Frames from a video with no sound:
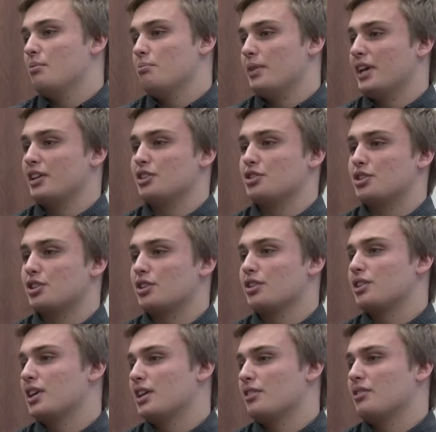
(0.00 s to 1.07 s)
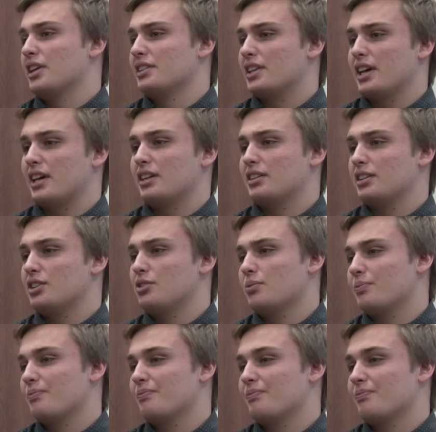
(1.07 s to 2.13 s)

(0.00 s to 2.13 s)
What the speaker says: manager, kind of like that deal.